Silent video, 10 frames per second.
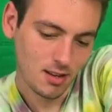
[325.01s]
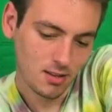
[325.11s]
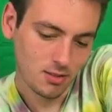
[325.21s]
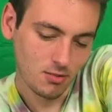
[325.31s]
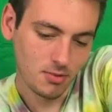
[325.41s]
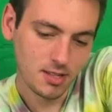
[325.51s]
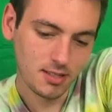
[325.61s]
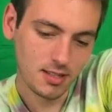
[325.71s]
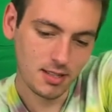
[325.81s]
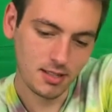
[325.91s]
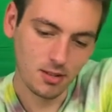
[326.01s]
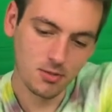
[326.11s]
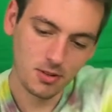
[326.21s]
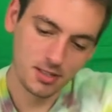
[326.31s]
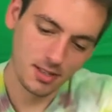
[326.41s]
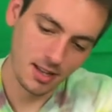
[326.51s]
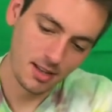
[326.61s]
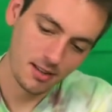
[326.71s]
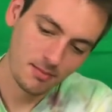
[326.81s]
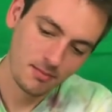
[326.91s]
So Weasley is a corn
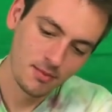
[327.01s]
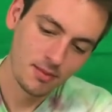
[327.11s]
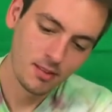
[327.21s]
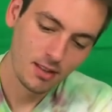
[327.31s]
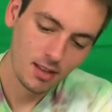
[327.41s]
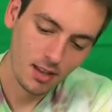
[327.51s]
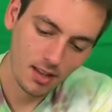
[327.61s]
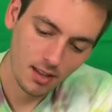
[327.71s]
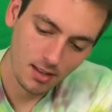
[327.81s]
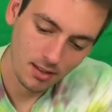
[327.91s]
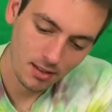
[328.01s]
snake, and